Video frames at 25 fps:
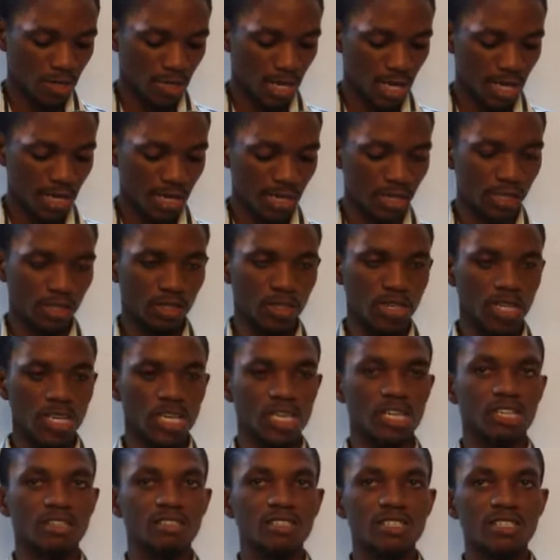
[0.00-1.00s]
Then you
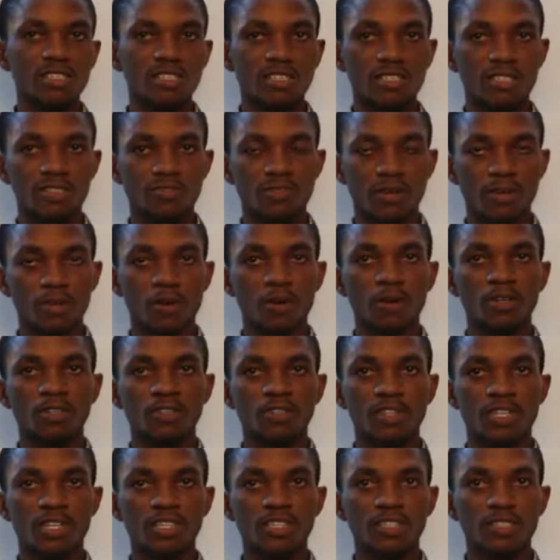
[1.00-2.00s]
increase from
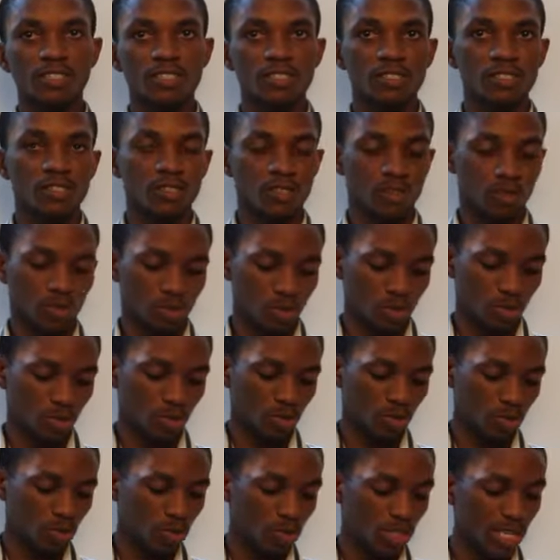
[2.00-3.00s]
100 to
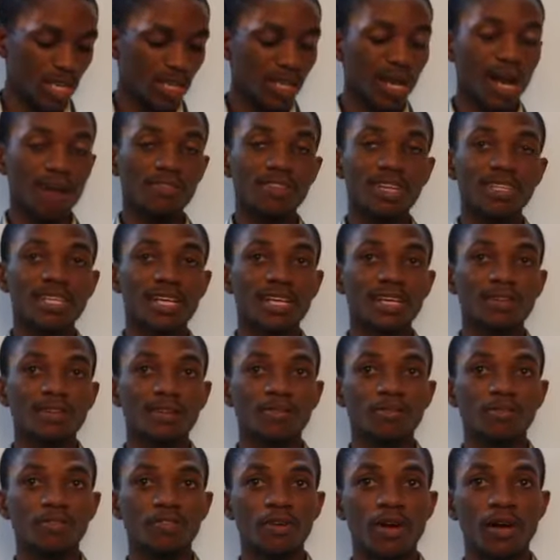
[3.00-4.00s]
two. You take, after
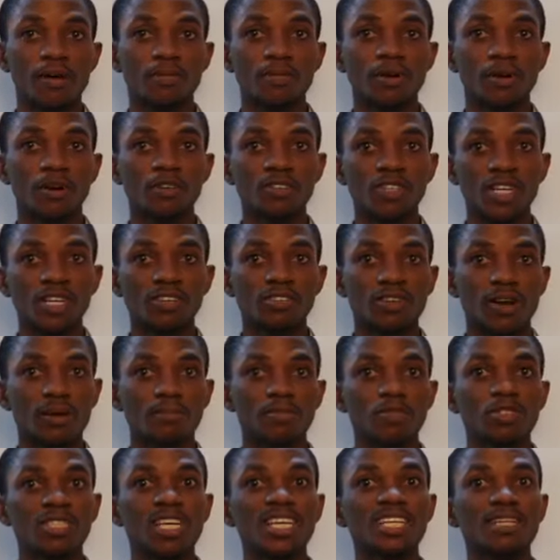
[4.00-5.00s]
taking the 100
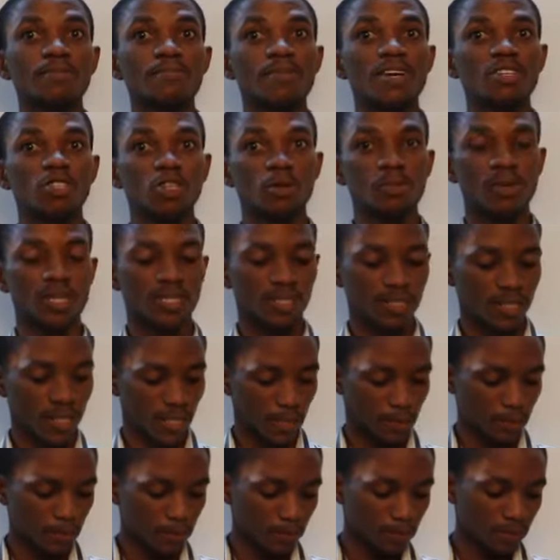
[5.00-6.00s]
grams, you take the
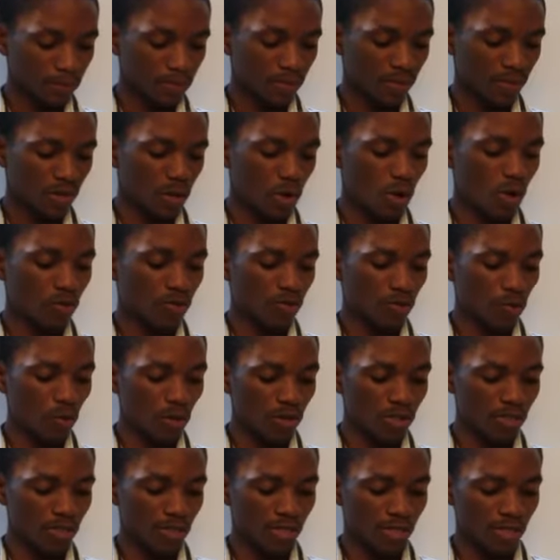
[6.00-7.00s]
measurement of
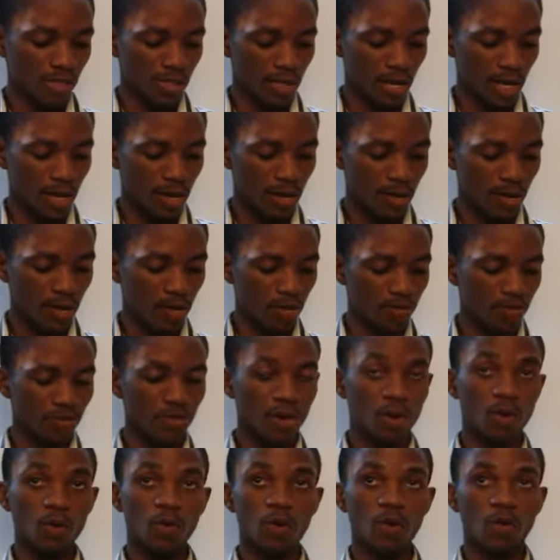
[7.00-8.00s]
what
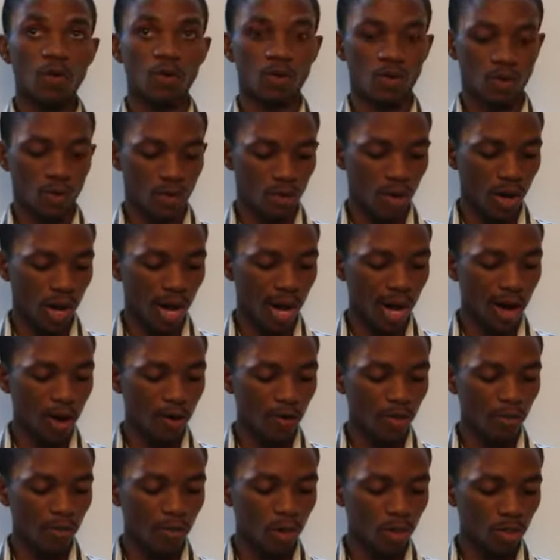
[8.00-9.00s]
of
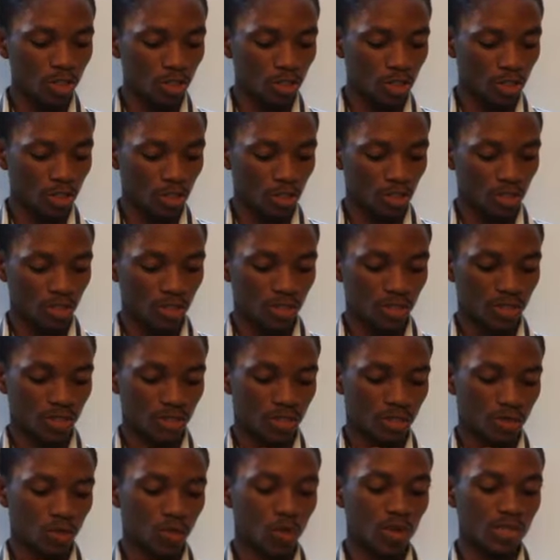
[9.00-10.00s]
how much,
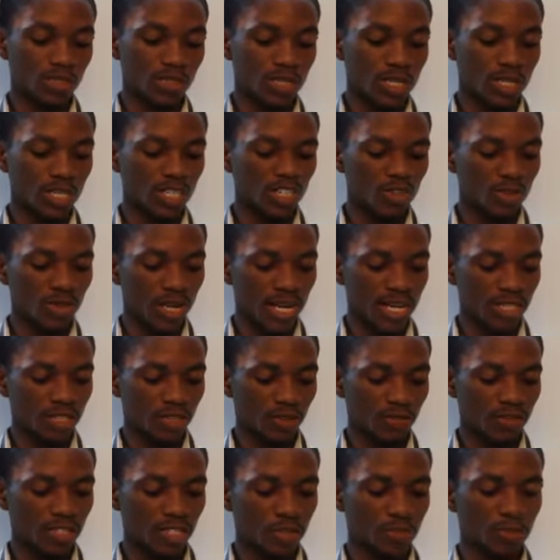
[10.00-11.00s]
what the new
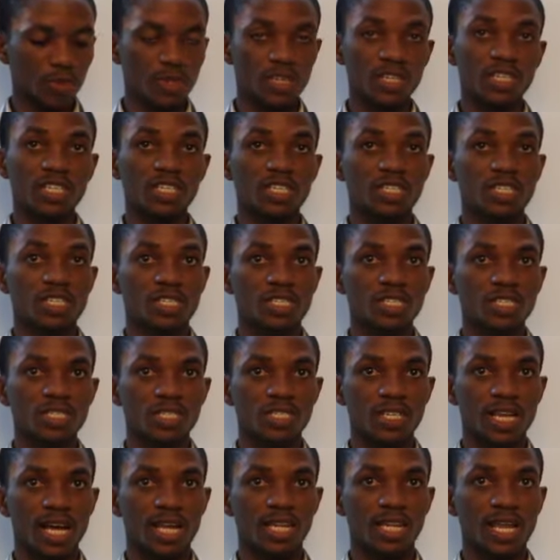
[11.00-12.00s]
length of the spring
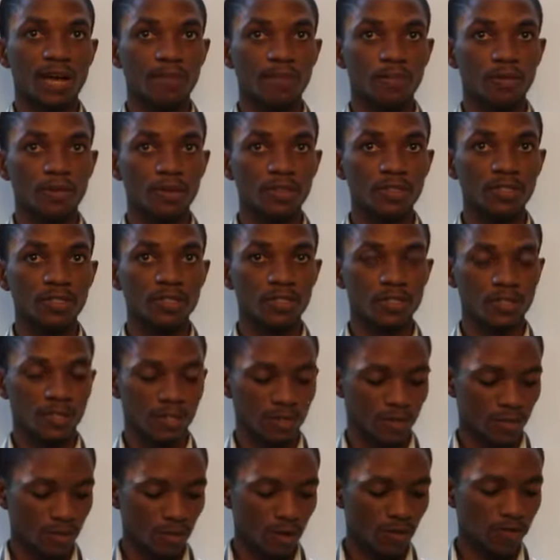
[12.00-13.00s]
is at that point.
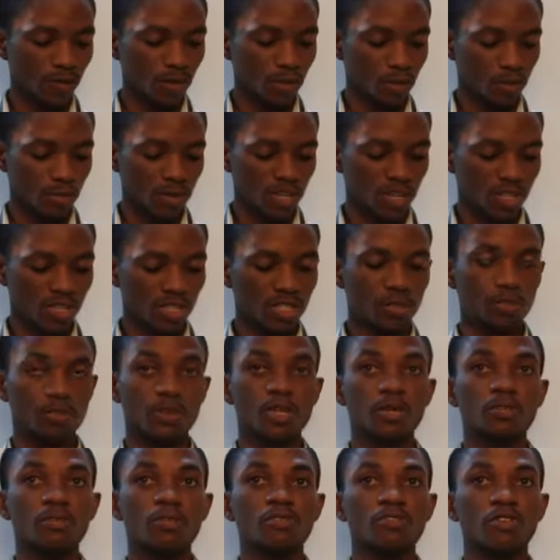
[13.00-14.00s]
Of course, you measure the
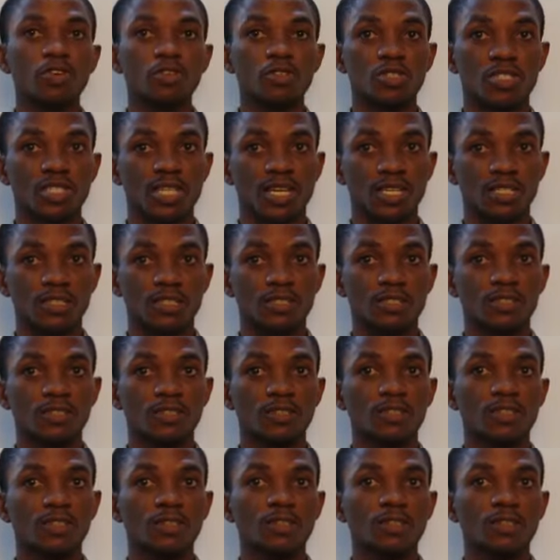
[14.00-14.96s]
spring before you start.